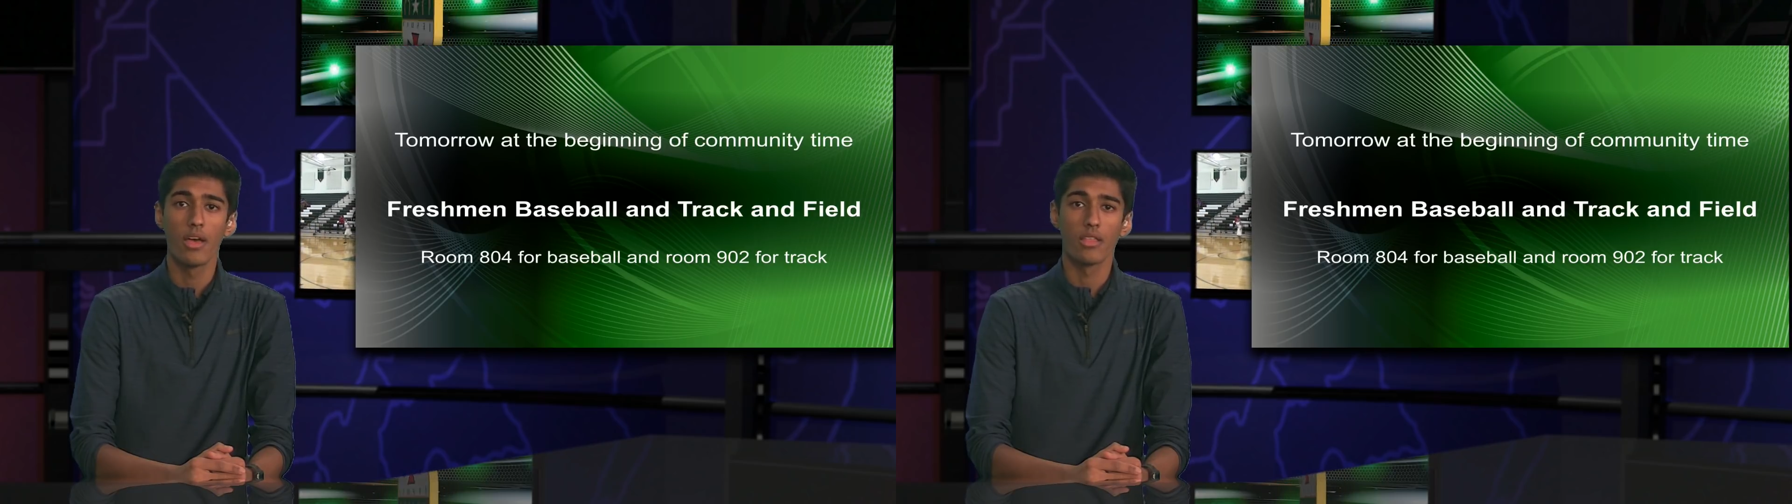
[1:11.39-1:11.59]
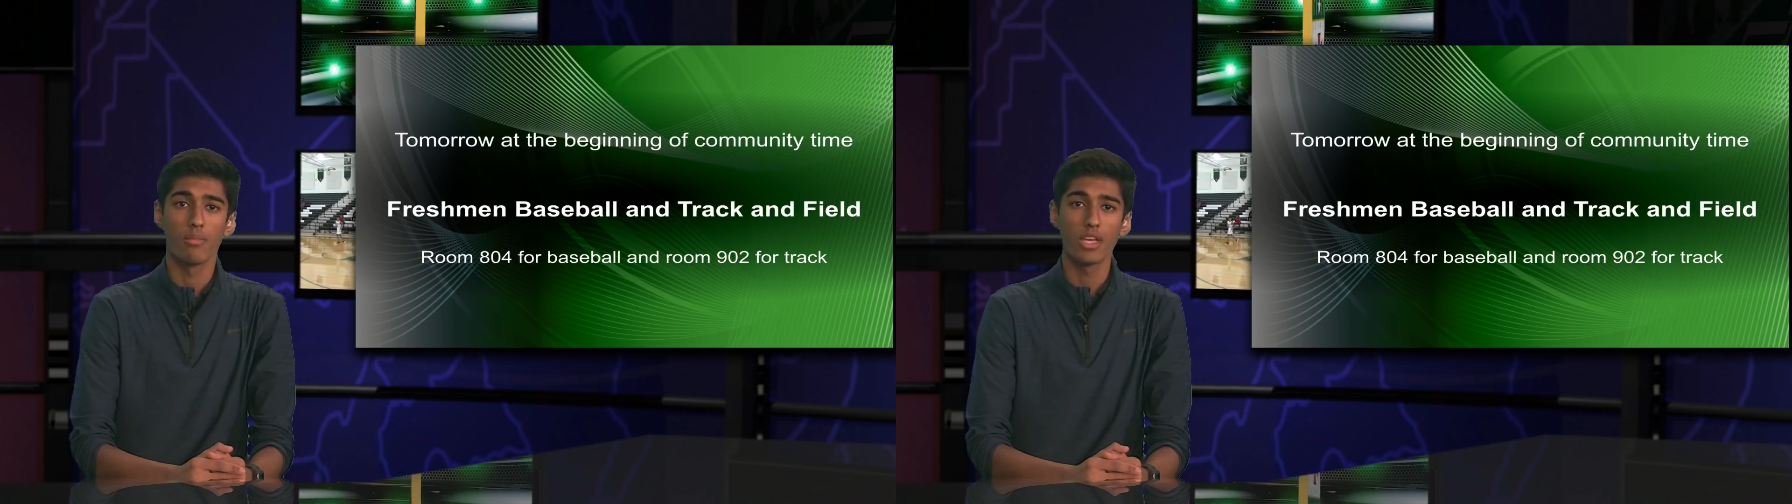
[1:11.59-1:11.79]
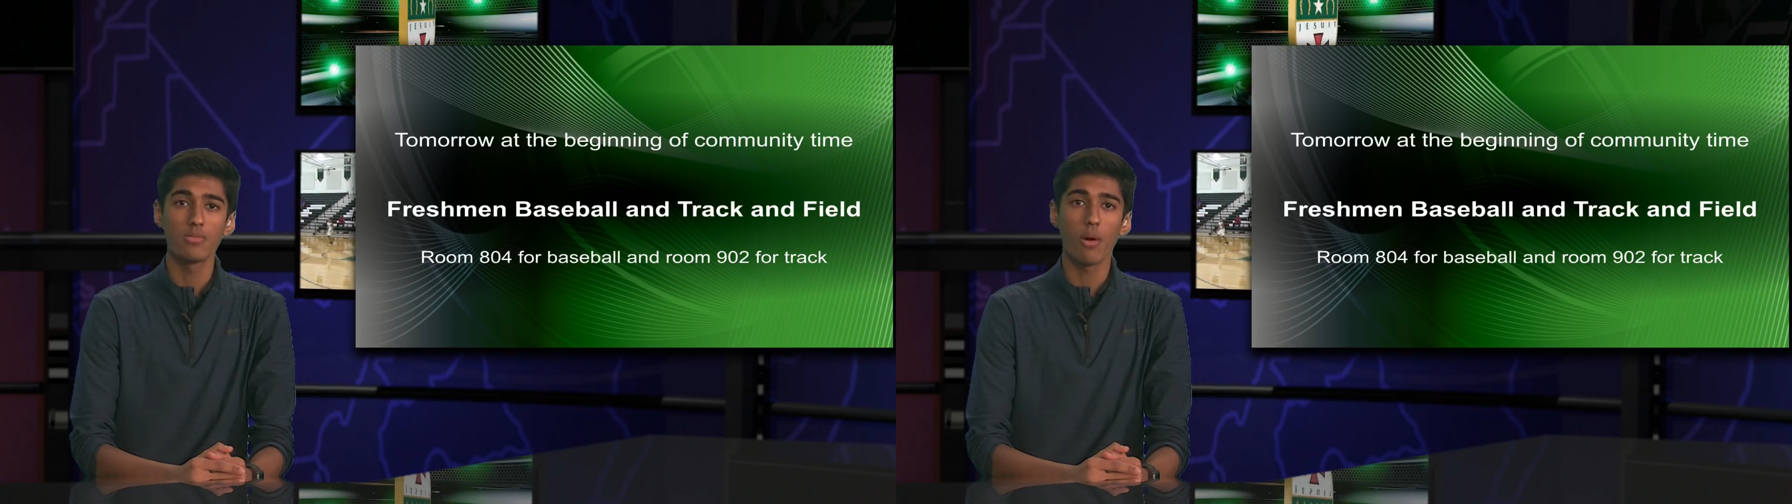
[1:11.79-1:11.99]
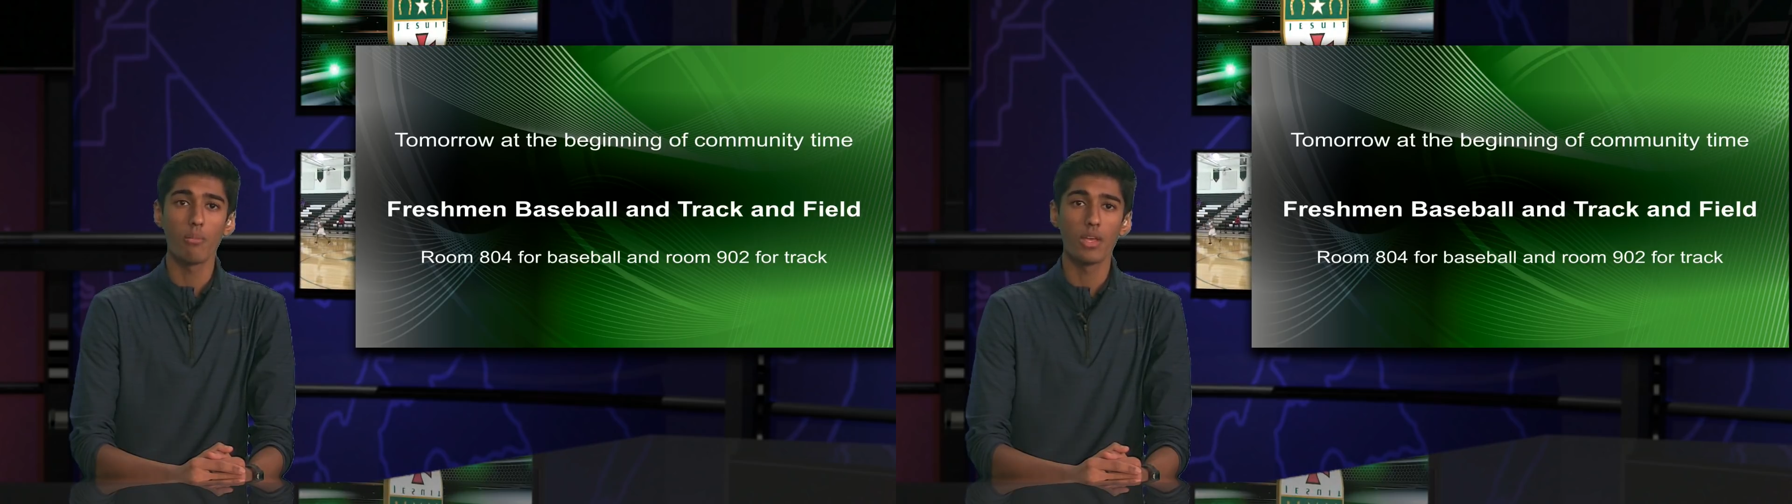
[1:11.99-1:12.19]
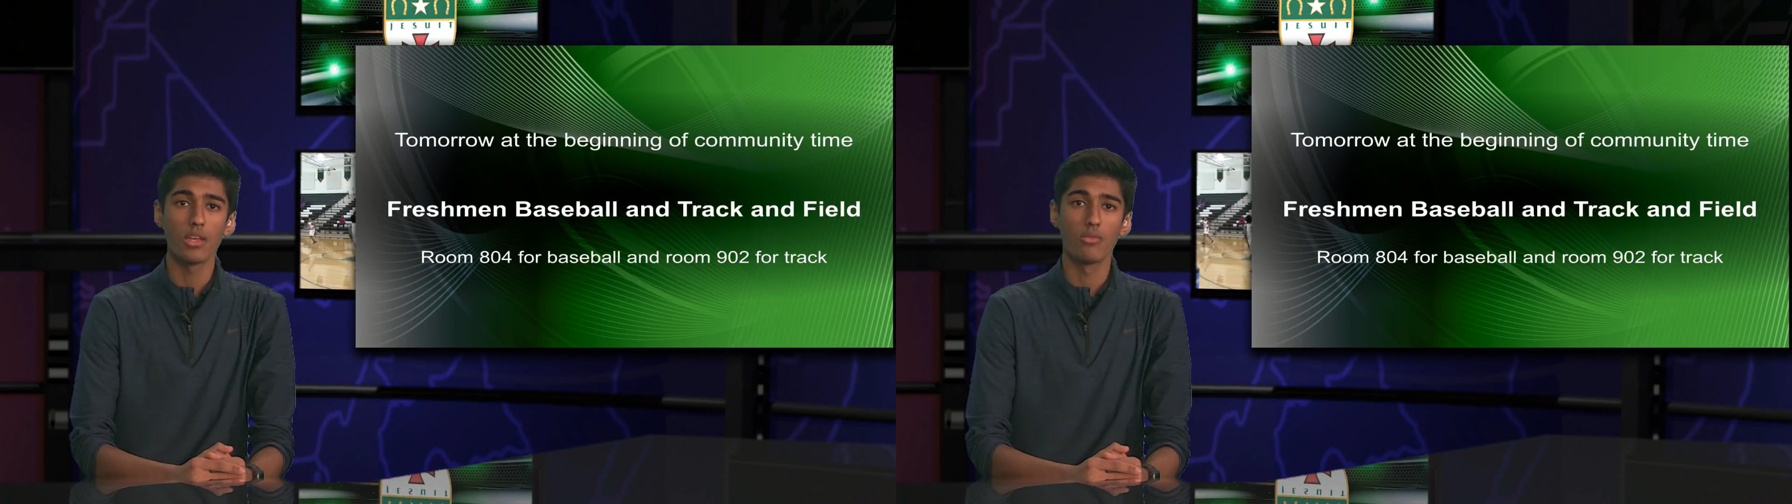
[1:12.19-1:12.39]
The baseball
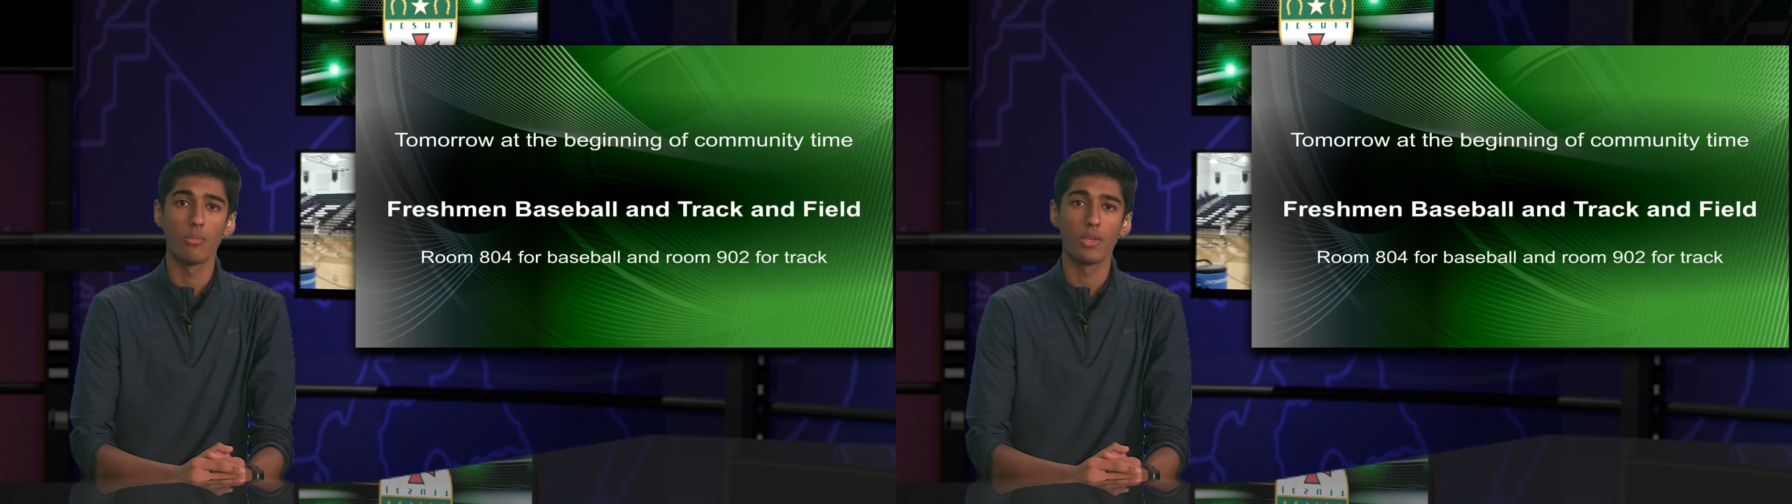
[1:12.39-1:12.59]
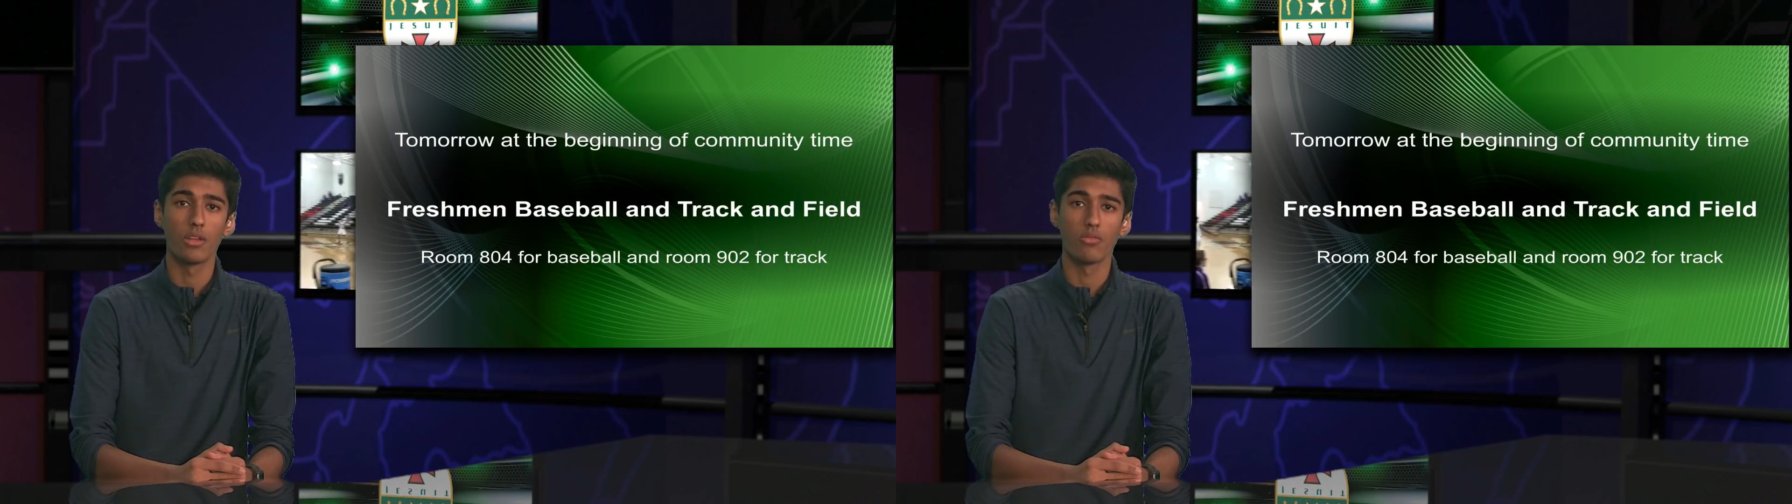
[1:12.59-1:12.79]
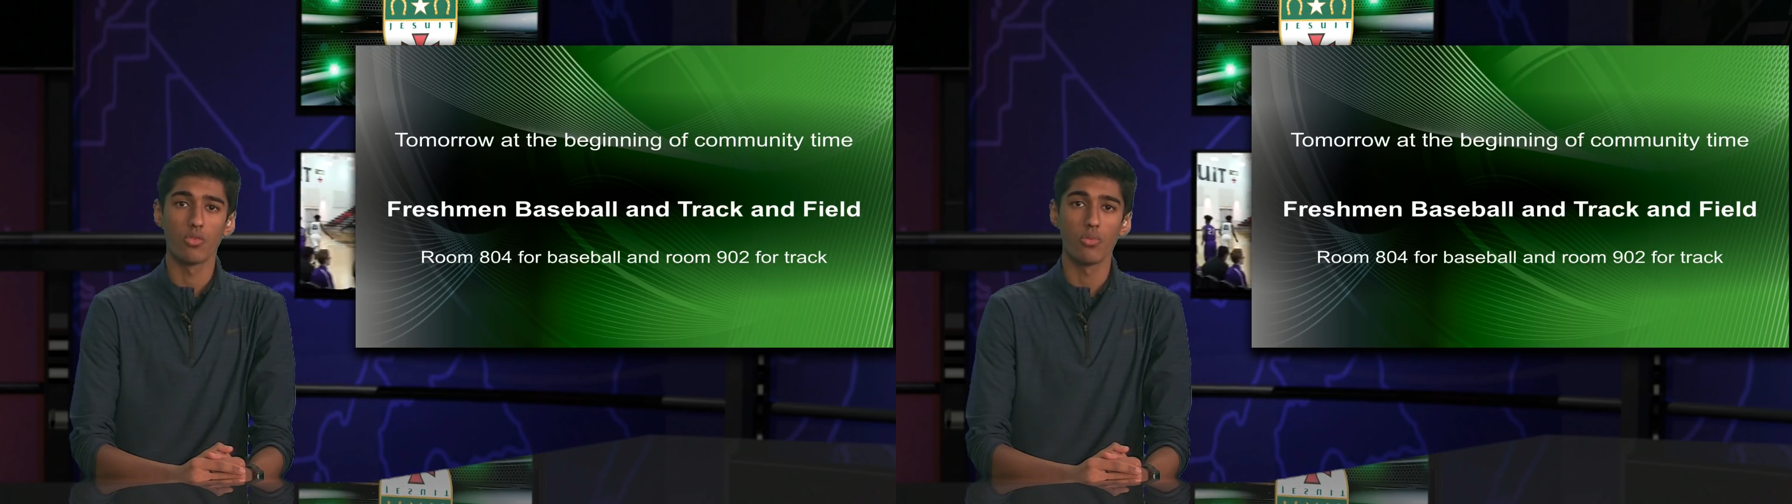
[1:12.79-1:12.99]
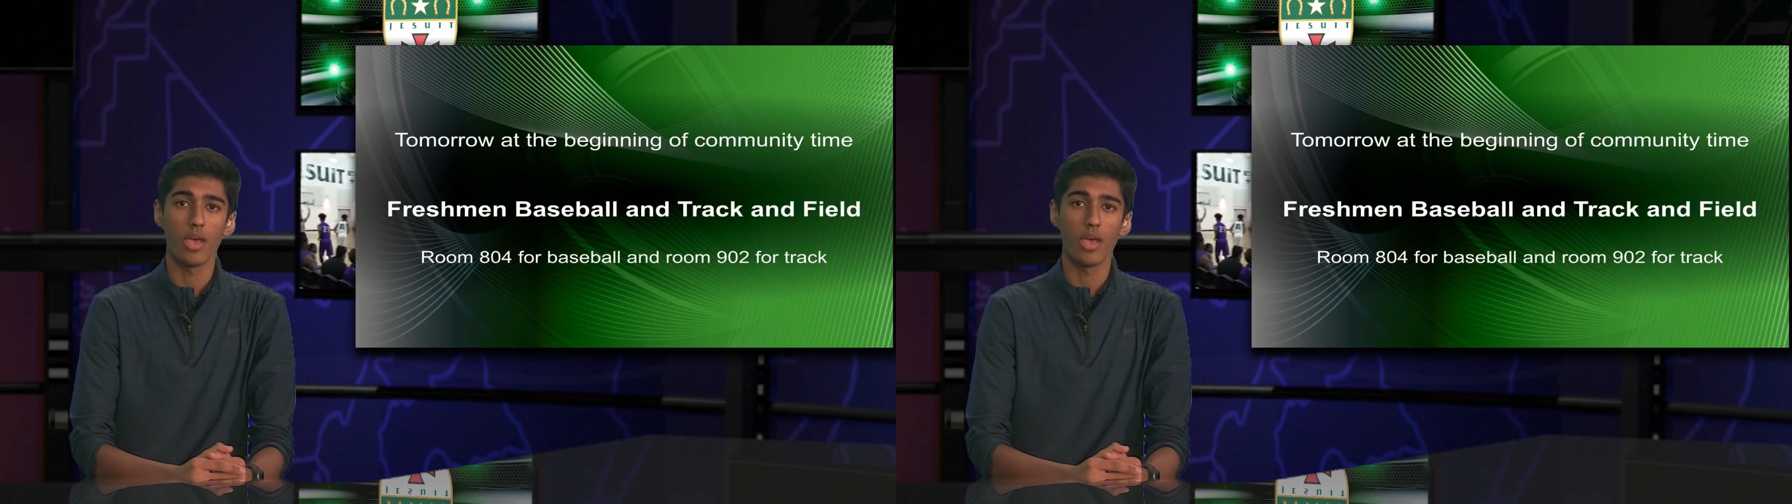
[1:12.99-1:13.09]
meeting will be in room